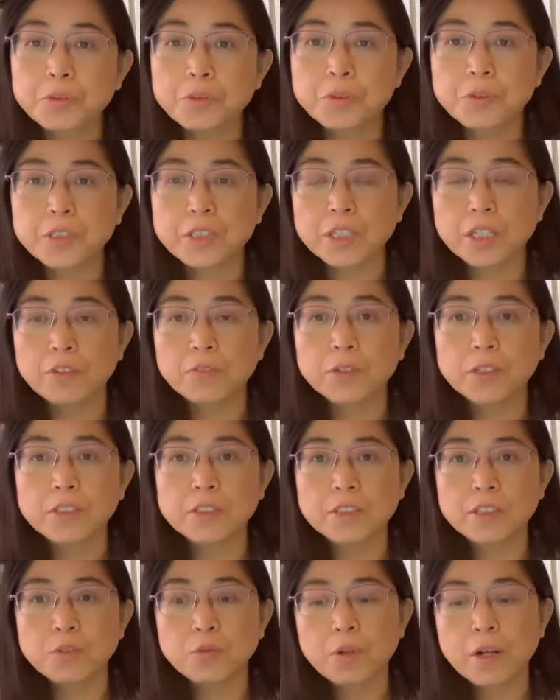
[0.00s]
to share
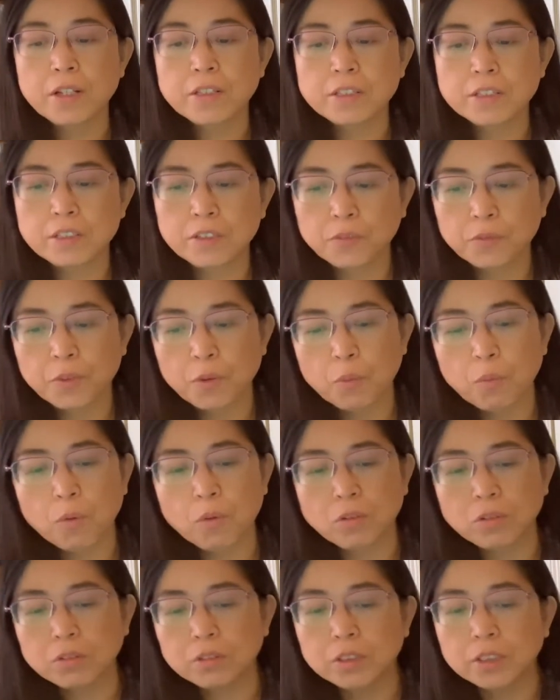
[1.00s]
with the rest of the
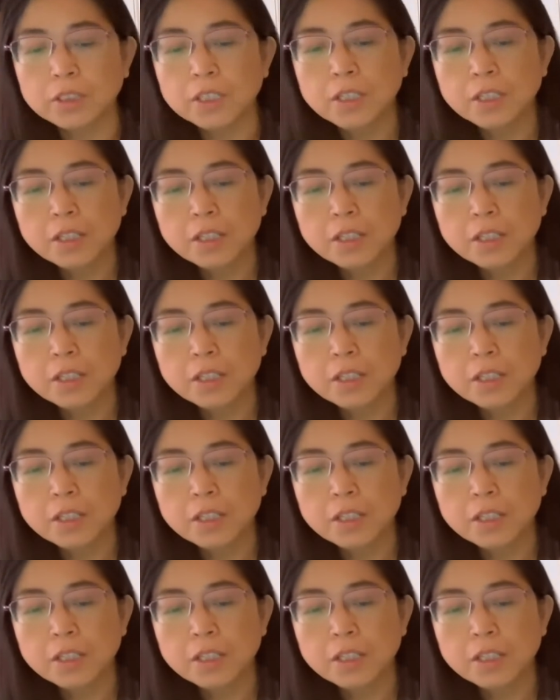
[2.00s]
world.